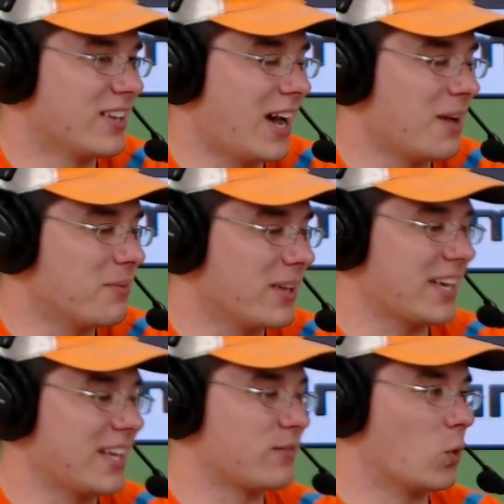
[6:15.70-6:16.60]
I'm like
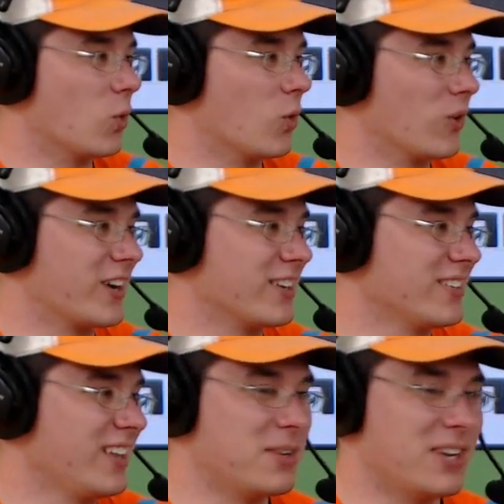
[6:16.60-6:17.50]
kind of a hoarder.
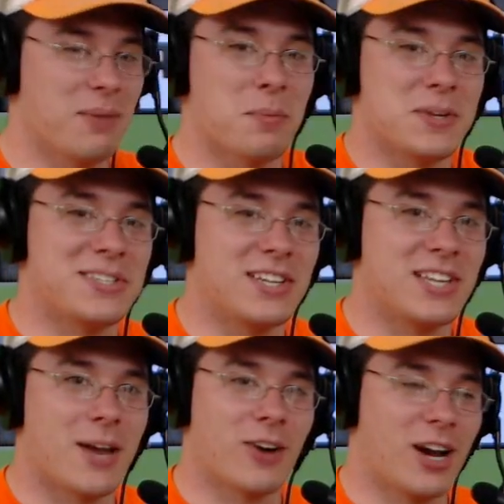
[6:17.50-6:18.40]
I mean, I'm a PC
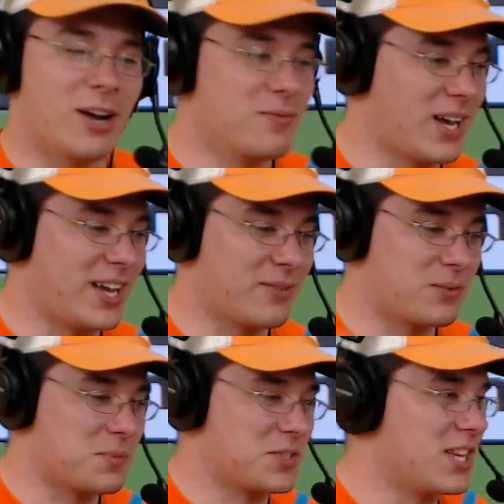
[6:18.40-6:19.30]
gamer. I come
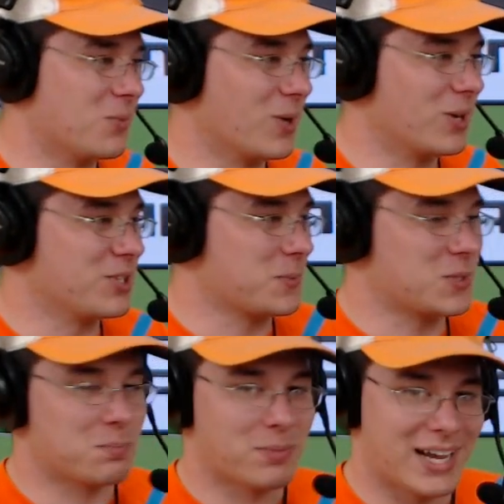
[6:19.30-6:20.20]
from Steam where you're
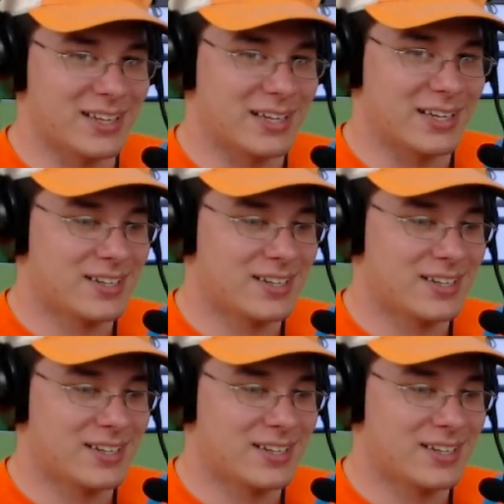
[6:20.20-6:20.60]
supposed to buy like.